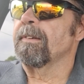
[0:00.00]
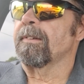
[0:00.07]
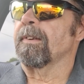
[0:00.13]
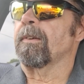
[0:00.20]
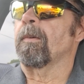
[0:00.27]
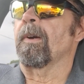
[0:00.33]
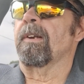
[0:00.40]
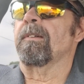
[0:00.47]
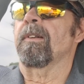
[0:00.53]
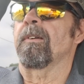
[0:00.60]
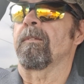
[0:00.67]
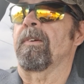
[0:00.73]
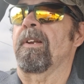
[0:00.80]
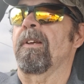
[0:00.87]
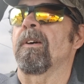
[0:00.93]
Just a quick
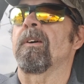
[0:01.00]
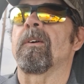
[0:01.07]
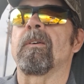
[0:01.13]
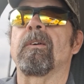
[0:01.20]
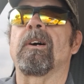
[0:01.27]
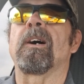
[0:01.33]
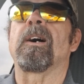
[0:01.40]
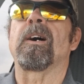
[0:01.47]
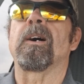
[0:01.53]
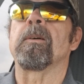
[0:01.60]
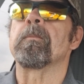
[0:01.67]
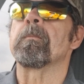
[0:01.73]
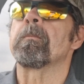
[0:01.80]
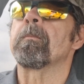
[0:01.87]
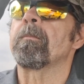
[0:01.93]
little video.